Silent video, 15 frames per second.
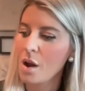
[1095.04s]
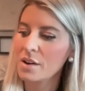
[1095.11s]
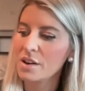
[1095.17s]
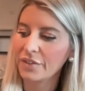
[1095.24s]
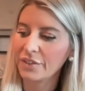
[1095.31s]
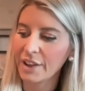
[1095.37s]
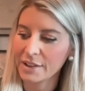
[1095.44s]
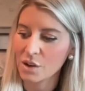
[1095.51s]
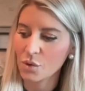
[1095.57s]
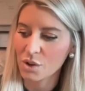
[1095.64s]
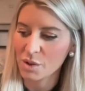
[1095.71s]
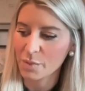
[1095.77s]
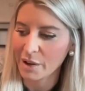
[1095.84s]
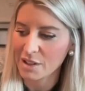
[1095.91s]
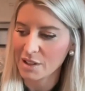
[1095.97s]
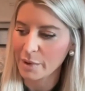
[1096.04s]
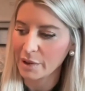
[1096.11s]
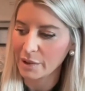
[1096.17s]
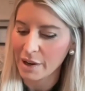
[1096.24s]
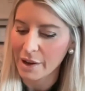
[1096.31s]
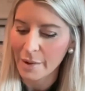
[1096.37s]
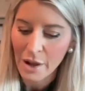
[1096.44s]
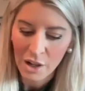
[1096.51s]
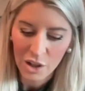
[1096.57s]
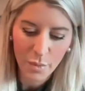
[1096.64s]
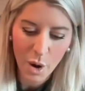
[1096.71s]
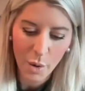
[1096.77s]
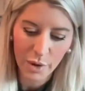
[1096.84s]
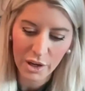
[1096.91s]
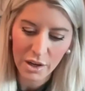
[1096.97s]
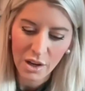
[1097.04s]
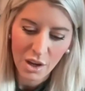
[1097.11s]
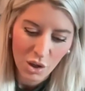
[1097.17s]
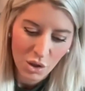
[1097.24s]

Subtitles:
Deflecting responsibility. The moment